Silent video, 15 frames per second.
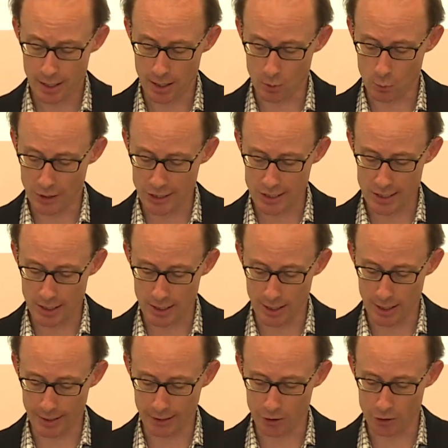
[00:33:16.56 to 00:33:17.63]
which
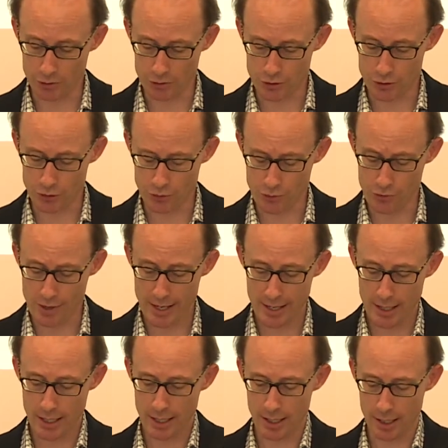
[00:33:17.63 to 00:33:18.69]
I go to
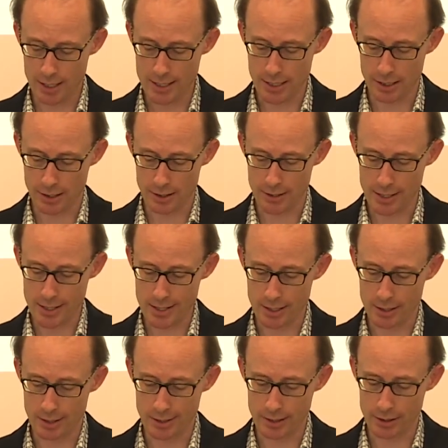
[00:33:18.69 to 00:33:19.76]
in
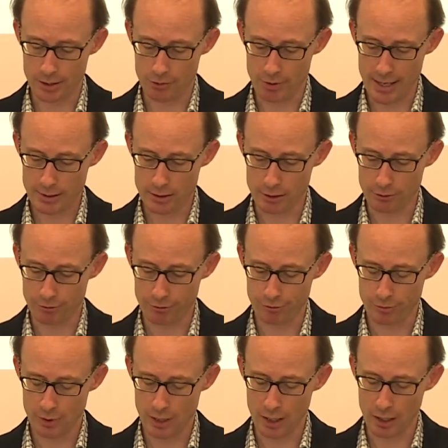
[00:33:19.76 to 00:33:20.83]
the rest of
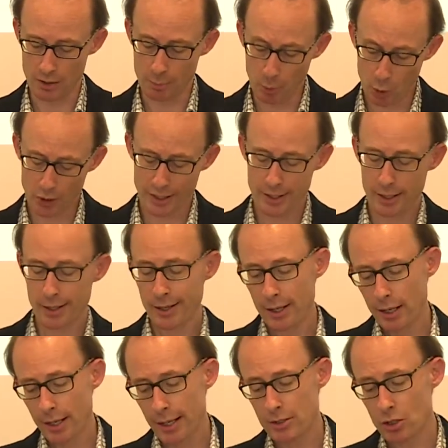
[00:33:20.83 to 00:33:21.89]
the book.
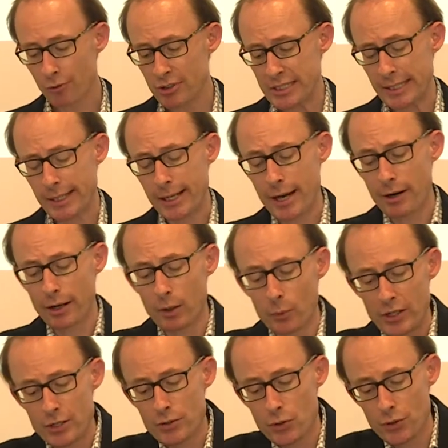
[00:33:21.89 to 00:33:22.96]
It's obviously an area
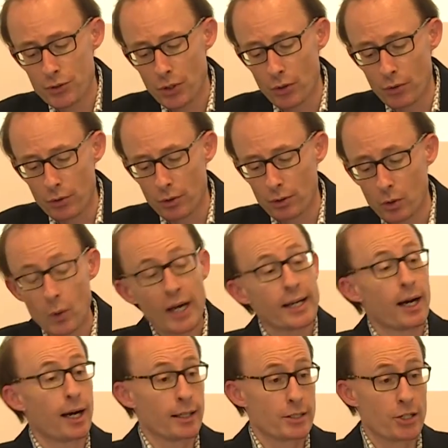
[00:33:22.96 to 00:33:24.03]
which is also quite
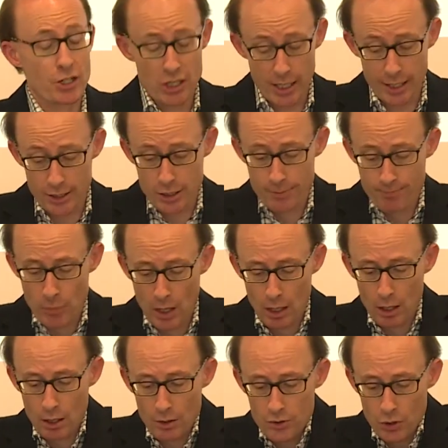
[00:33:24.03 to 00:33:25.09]
hard to judge.
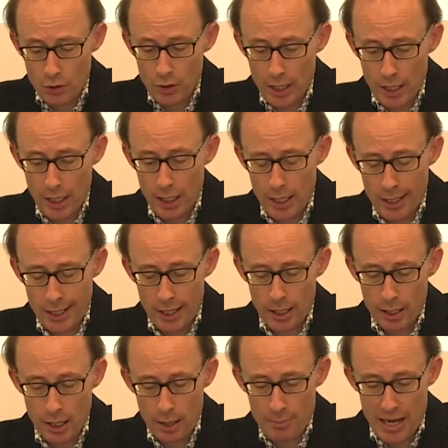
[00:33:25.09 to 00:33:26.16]
So
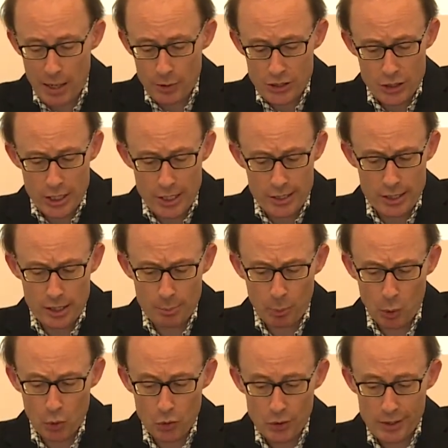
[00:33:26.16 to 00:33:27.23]
a Maoist judge in
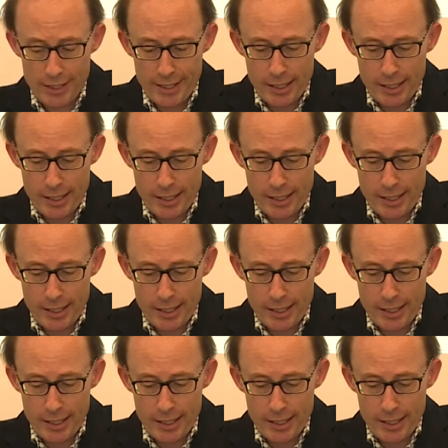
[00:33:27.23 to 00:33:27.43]
Nepal,